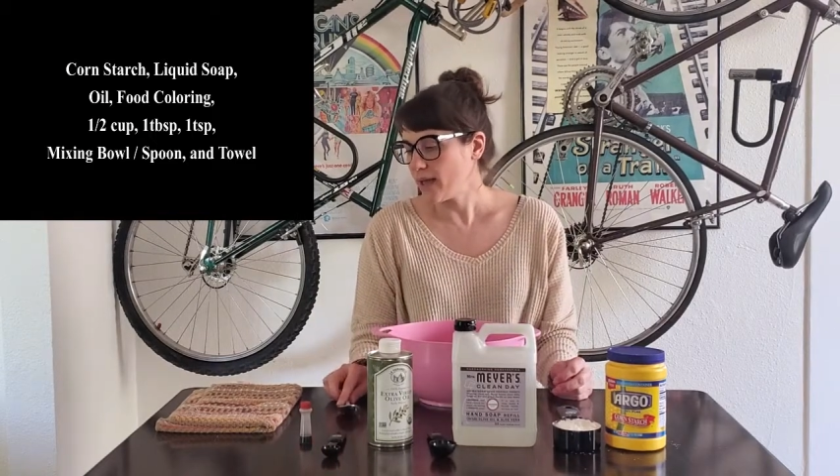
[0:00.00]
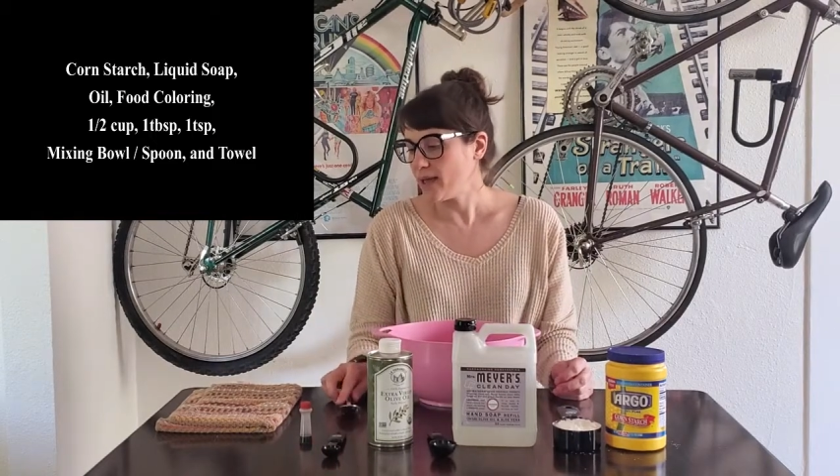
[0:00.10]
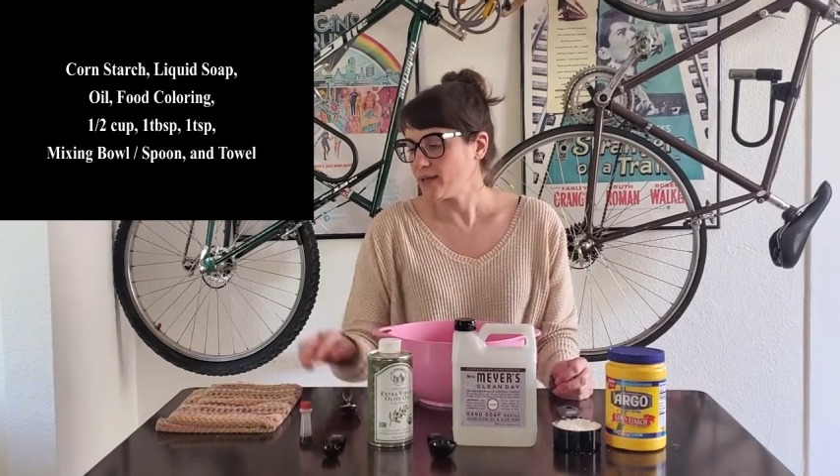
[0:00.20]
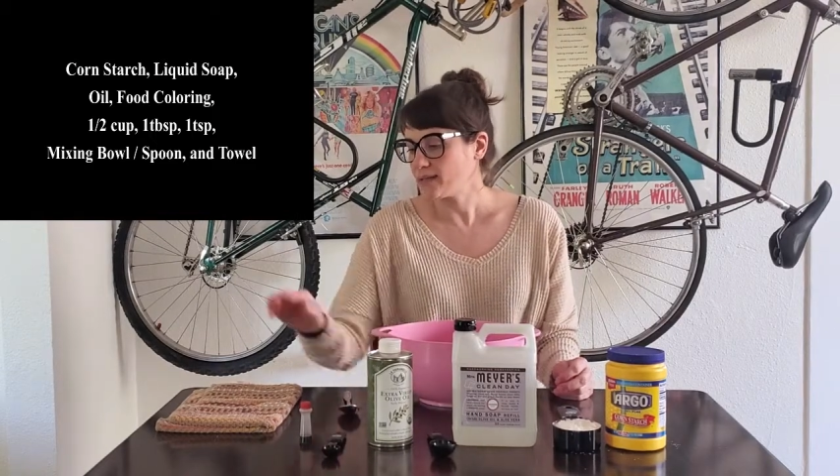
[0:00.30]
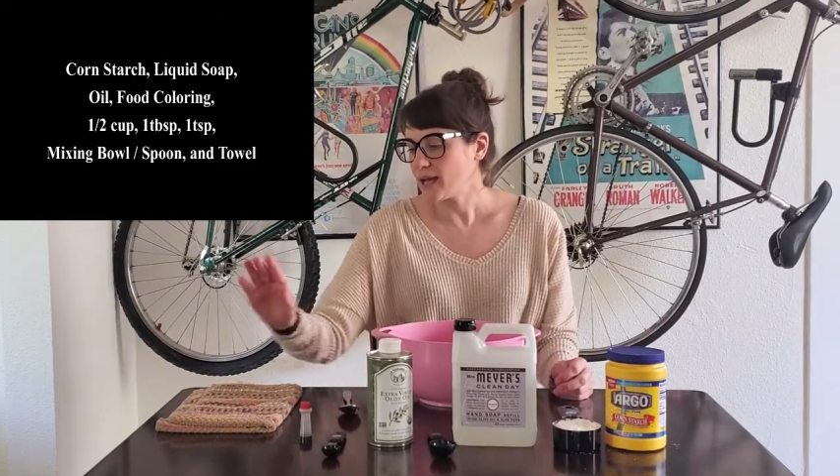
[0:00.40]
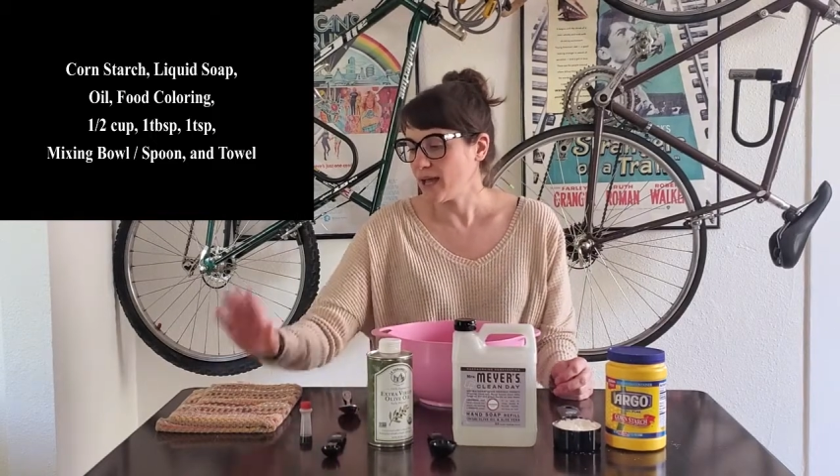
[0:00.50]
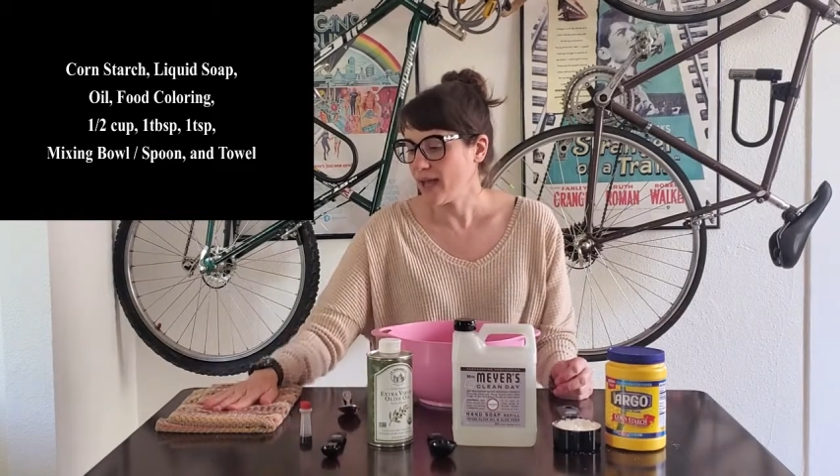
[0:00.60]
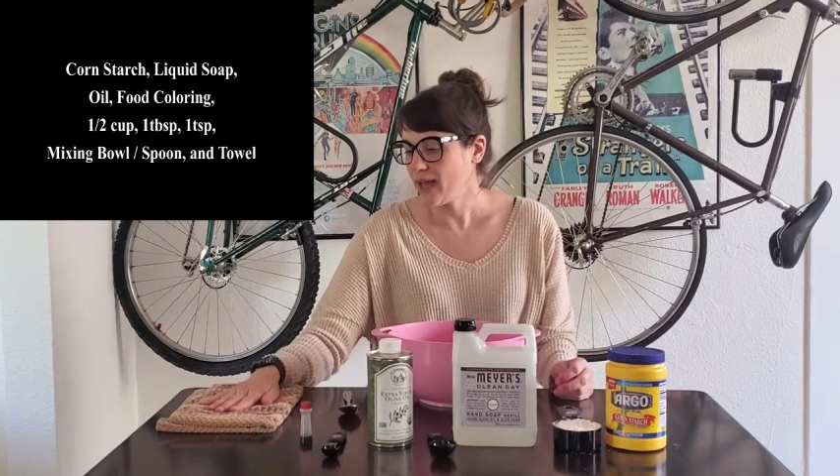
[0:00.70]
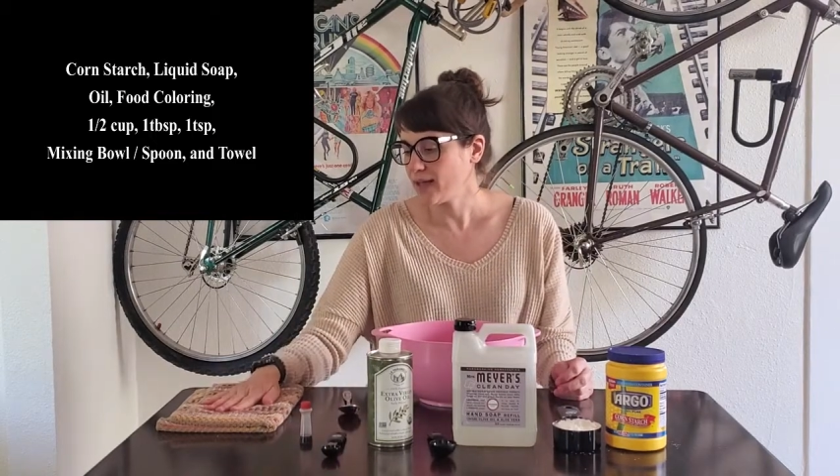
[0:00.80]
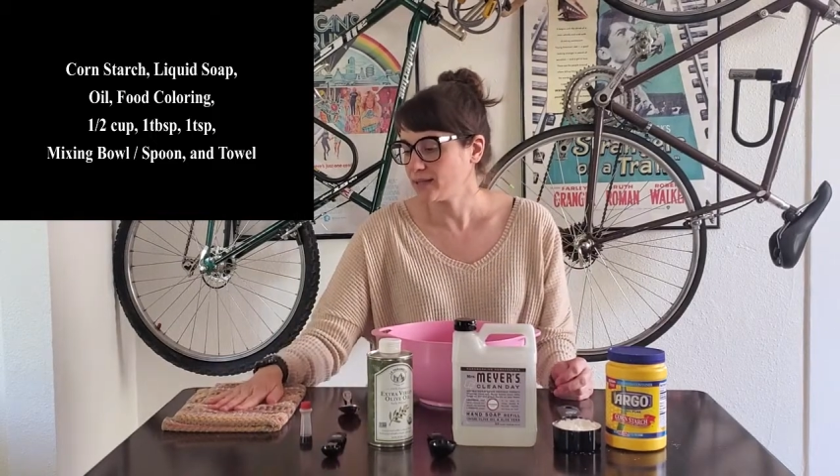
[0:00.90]
and a
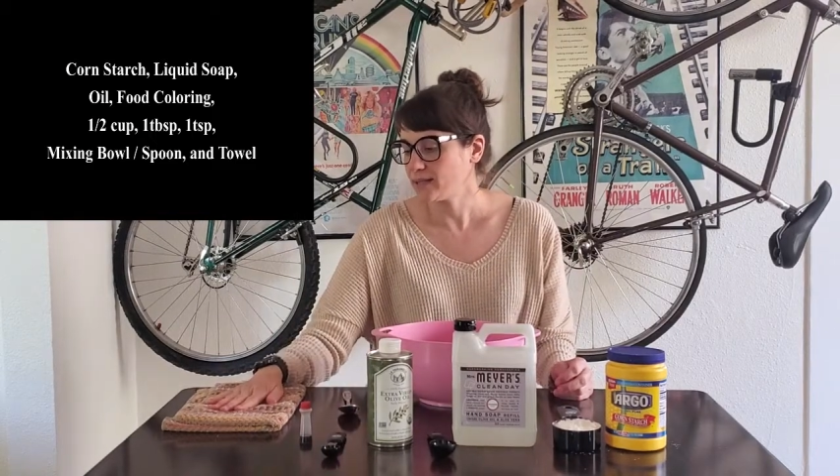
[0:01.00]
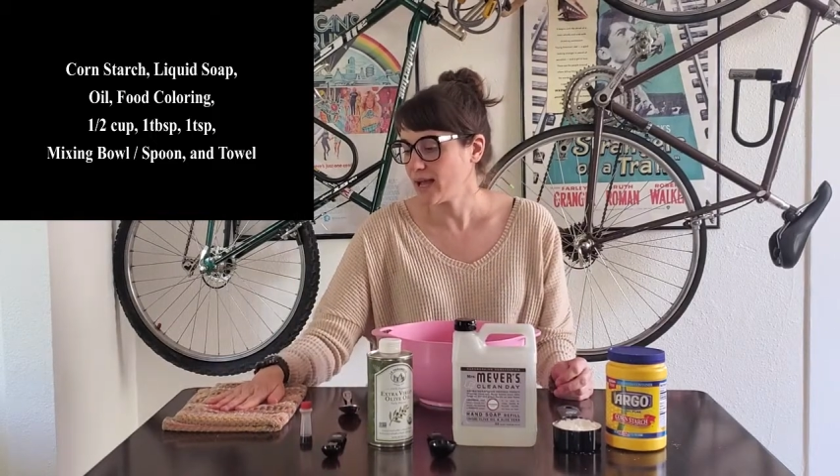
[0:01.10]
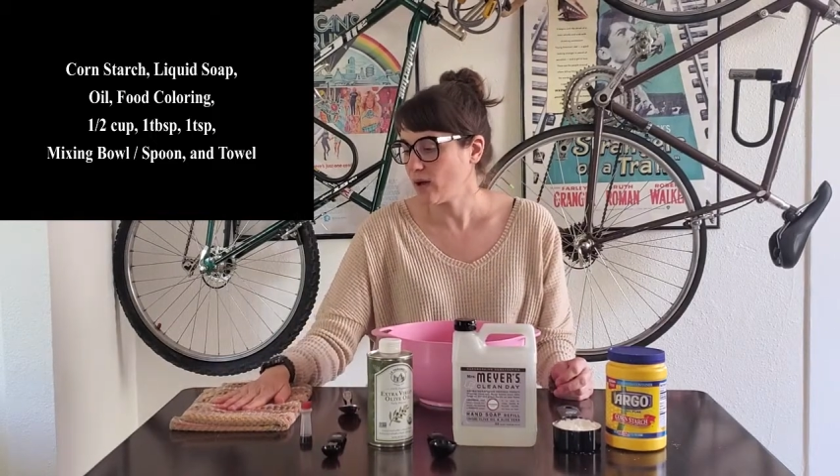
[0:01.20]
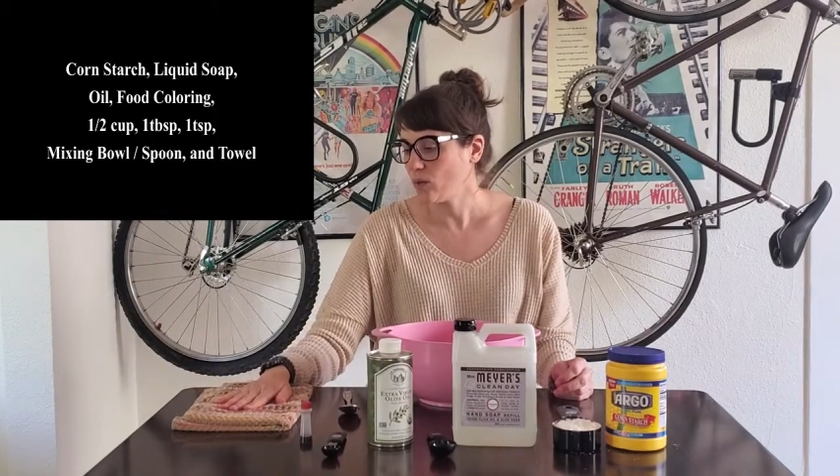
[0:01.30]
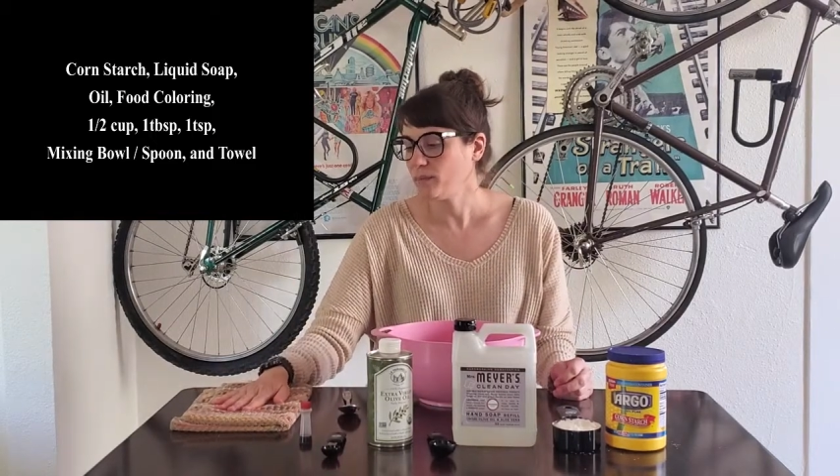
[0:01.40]
hand towel